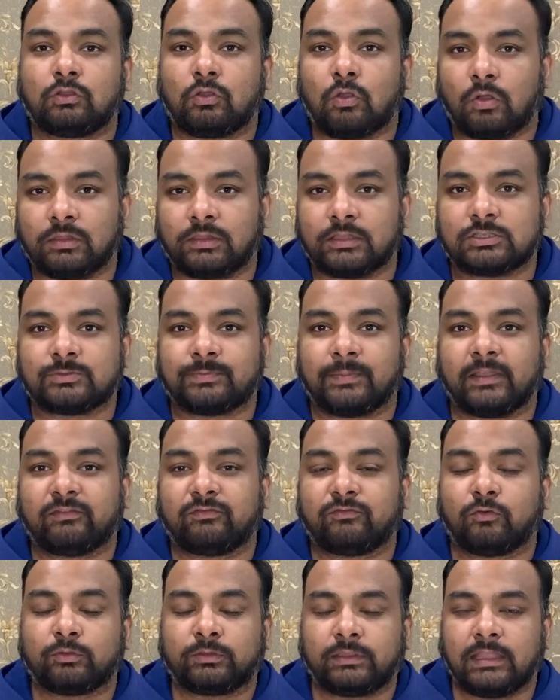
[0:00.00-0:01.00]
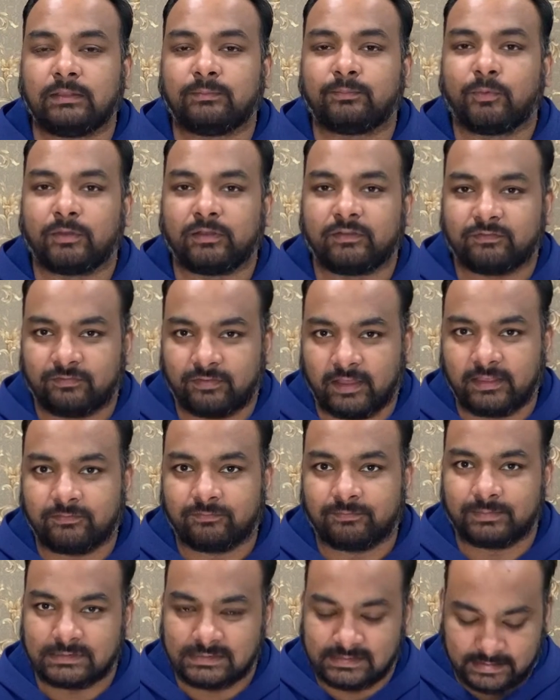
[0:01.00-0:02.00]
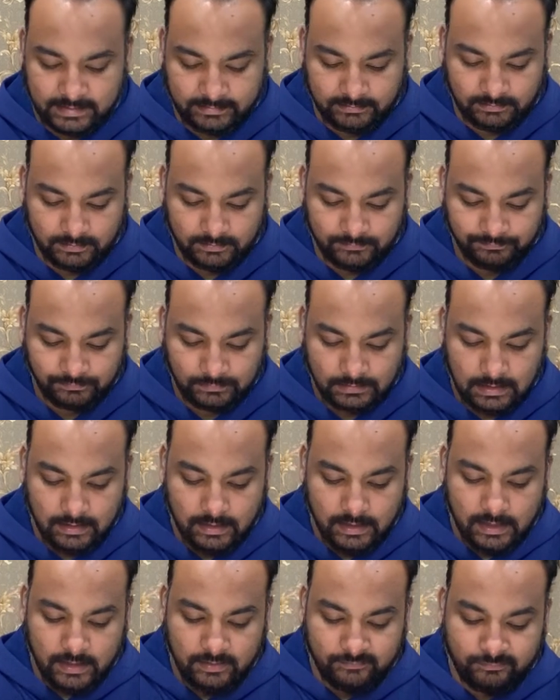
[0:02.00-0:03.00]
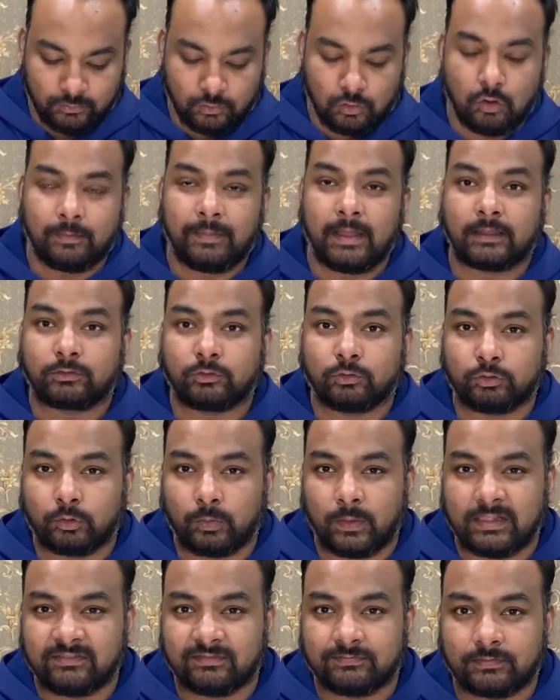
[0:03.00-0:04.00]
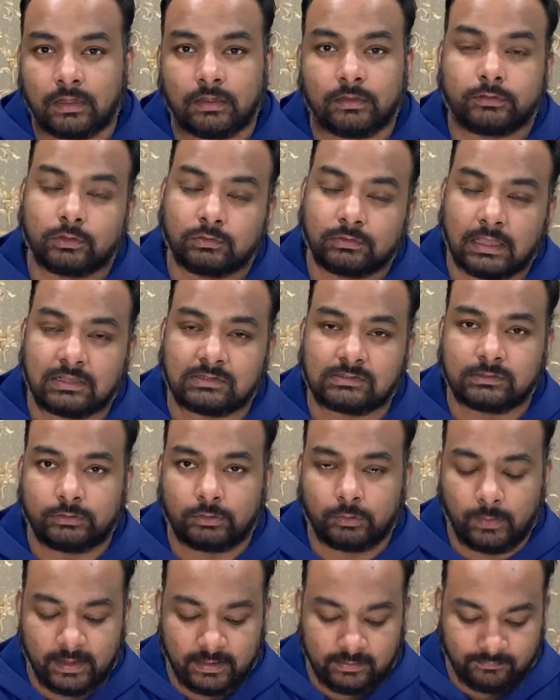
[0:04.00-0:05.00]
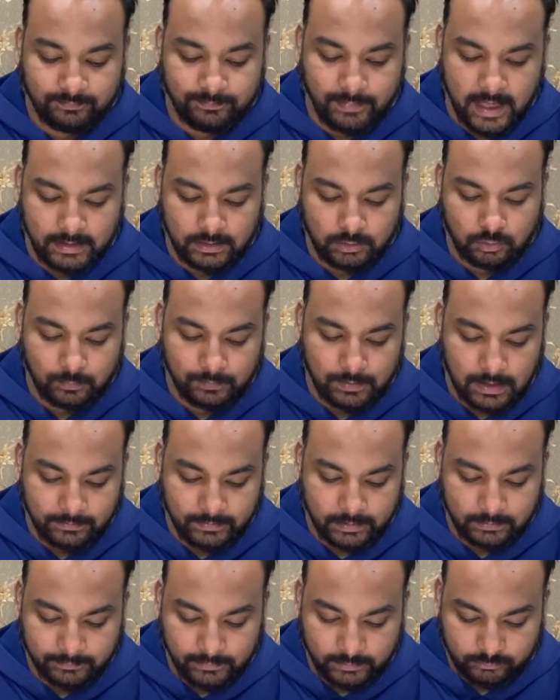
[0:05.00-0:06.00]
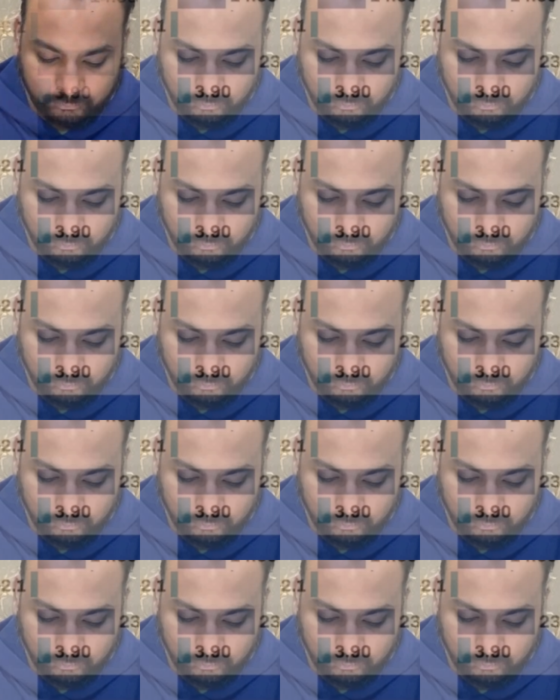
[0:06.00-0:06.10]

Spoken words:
College by 14.5%. If you go back to 2012, Barack Obama and Mitt